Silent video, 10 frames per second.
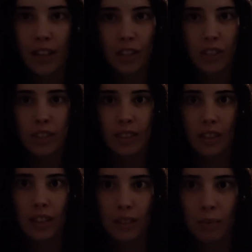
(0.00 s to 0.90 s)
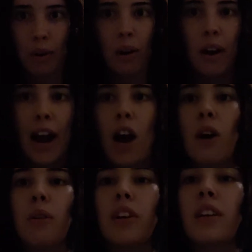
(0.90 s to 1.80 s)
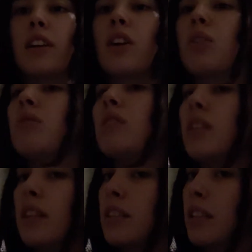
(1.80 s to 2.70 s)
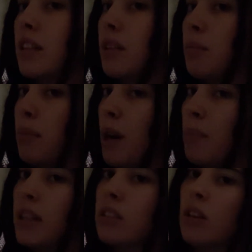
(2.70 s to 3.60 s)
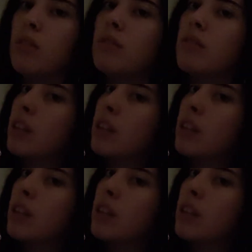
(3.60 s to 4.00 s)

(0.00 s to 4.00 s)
I just did this about an hour ago, and I did it by myself,